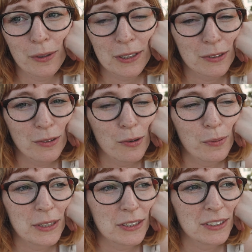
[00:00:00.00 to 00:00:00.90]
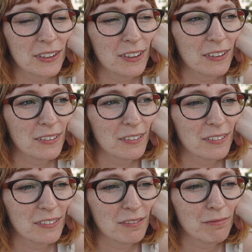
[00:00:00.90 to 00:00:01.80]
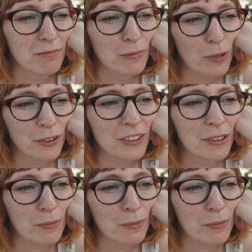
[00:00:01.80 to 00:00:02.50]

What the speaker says: has always wanted a